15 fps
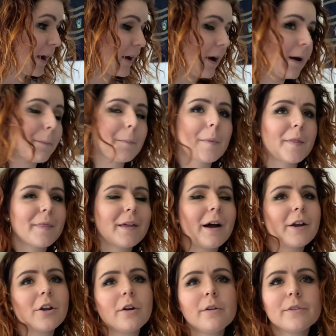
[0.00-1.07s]
But I
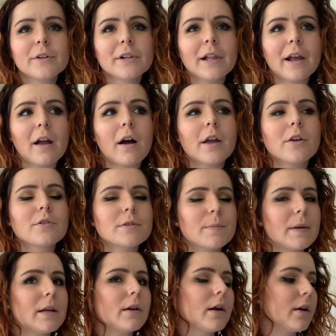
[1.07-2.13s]
know that, like, I used to
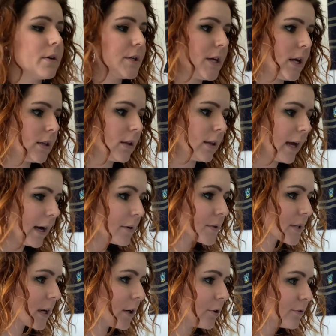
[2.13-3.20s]
be irritated that the house
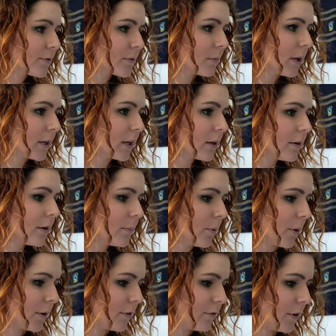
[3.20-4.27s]
elves weren't included
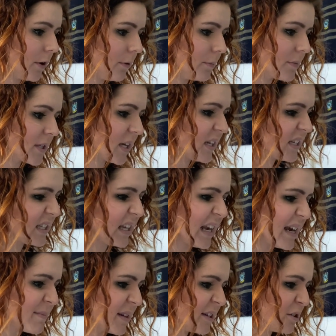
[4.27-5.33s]
more in the films, and I still
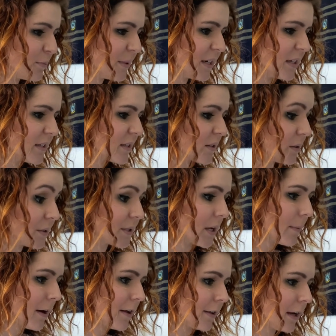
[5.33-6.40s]
am a little bit salty
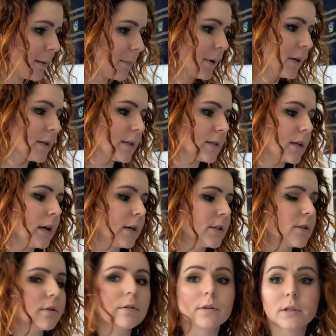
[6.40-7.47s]
about that because I
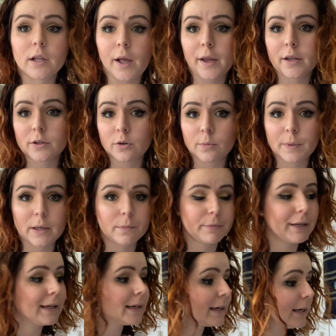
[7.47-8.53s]
do like Dobby and
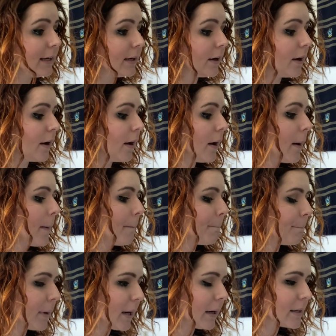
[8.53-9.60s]
Winky.
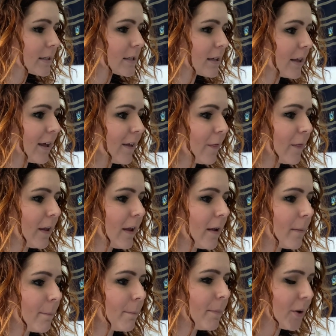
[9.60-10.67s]
But in
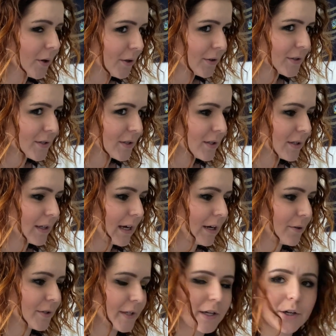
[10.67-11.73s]
the books, the
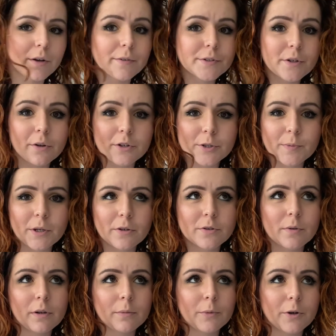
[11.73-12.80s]
house elves contribute
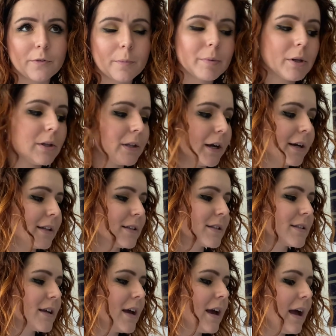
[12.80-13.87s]
to a lot more of the plot
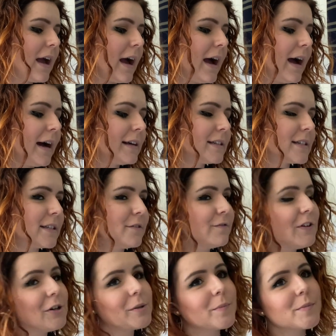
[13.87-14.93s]
lines, and in the
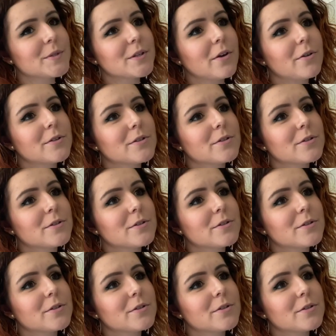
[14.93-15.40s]
films, those